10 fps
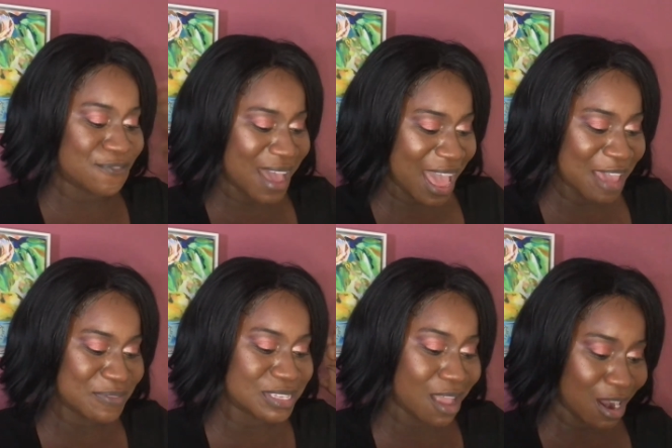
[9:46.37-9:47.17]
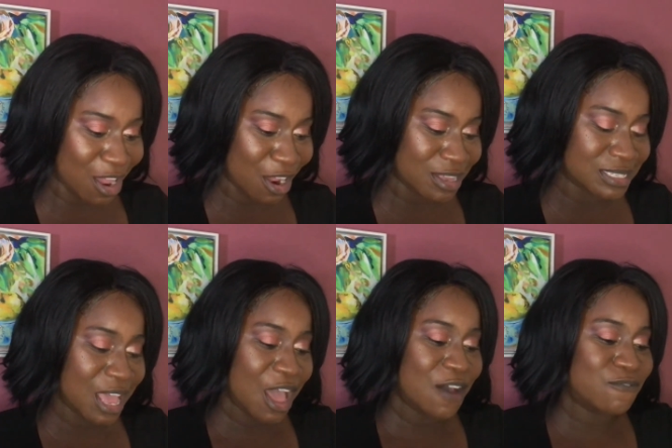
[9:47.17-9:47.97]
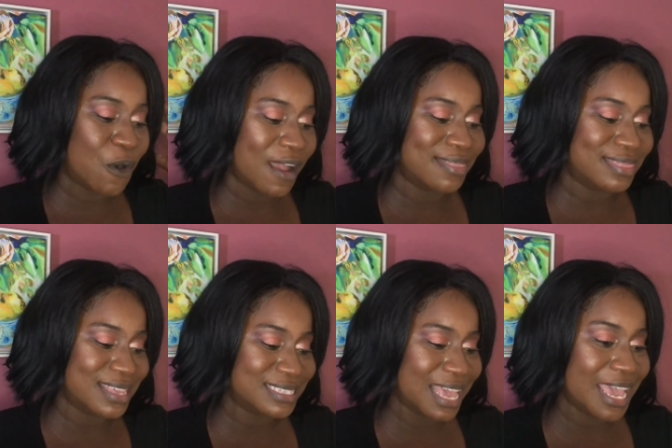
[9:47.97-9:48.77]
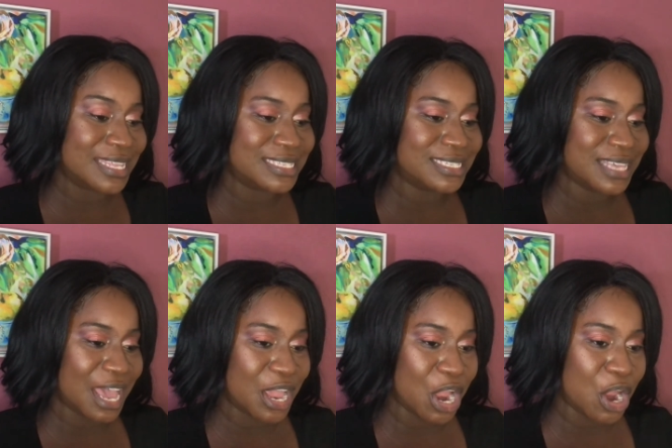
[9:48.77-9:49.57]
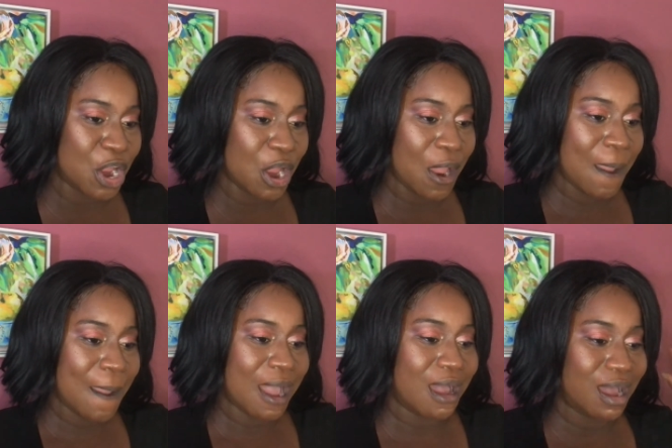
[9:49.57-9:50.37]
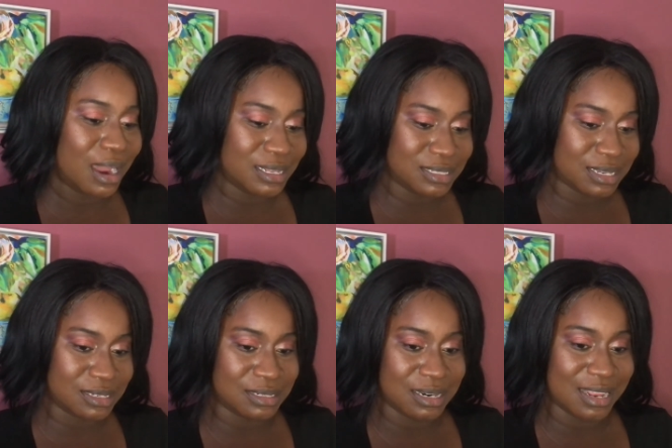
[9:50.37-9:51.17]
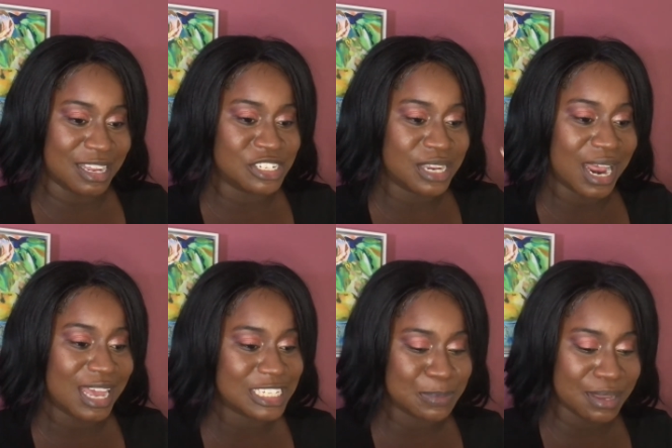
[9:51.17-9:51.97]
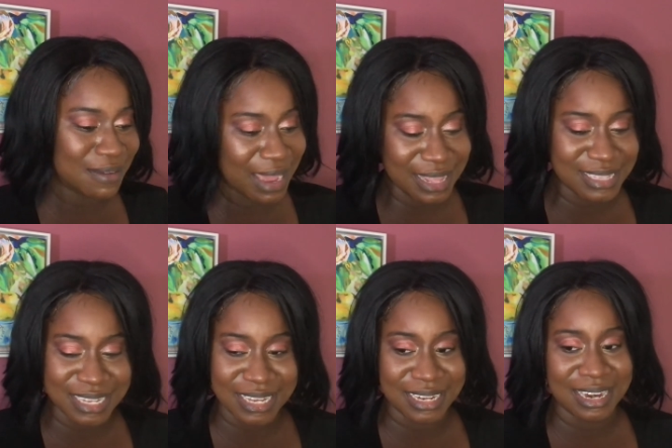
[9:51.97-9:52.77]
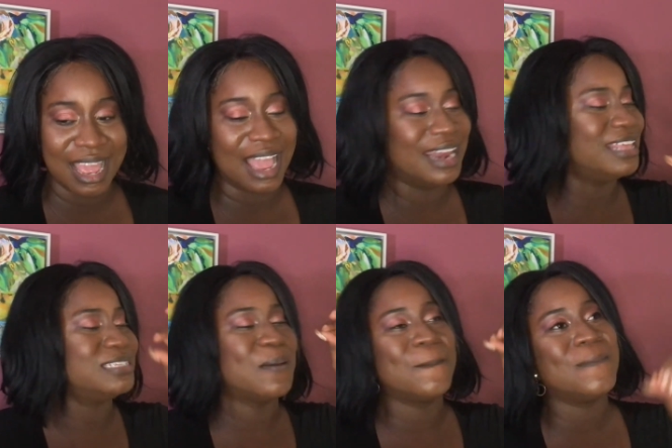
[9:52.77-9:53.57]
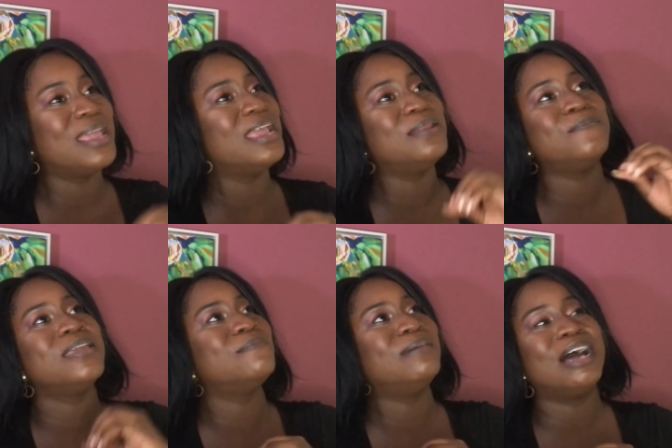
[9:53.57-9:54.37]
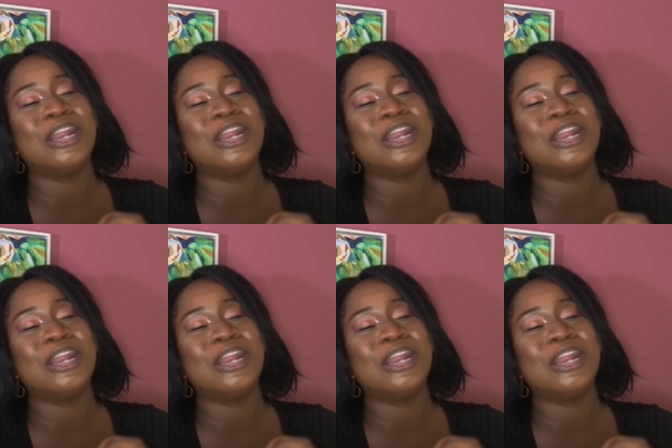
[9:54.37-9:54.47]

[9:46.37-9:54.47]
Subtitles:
$5 for this entire article that she has me writing, and it made me mad,